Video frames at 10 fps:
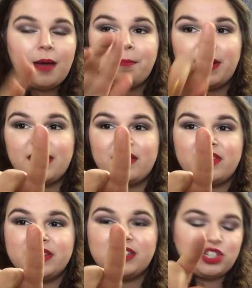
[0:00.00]

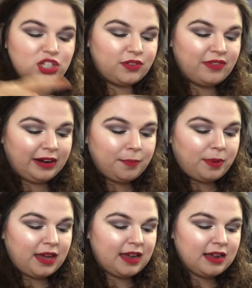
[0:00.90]
But this is just very
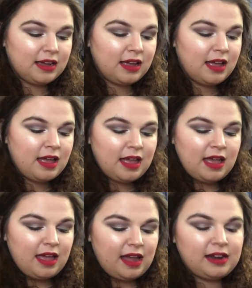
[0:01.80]
pink,
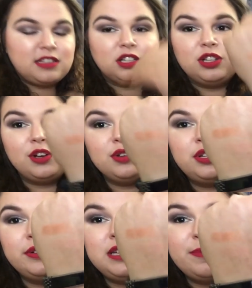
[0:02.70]
and it's a little
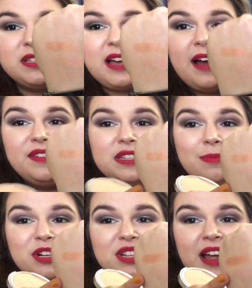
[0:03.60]
too deep. It's kind of
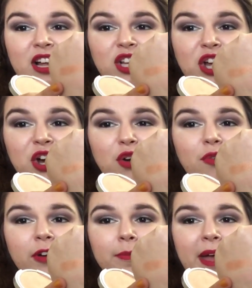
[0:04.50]
similar to that glow
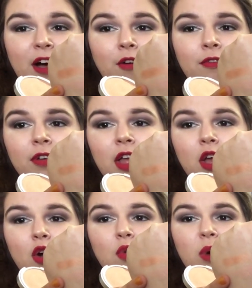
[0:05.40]
from e.l.f.,
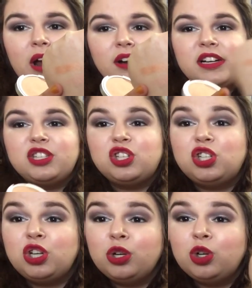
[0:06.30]
where it's
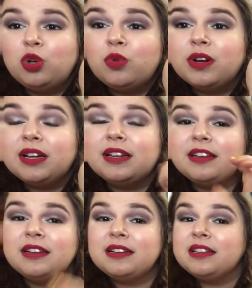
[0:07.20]
too
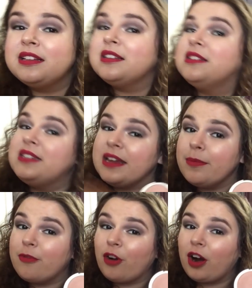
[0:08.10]

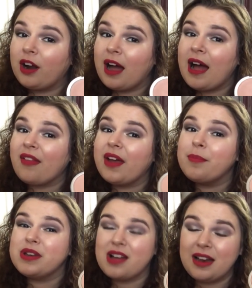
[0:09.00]
deep for a
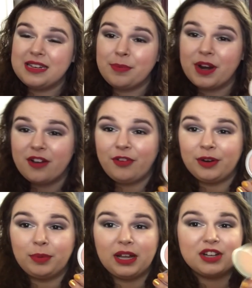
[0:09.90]
highlight, but not deep enough
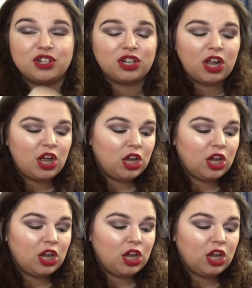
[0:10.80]
for a blush.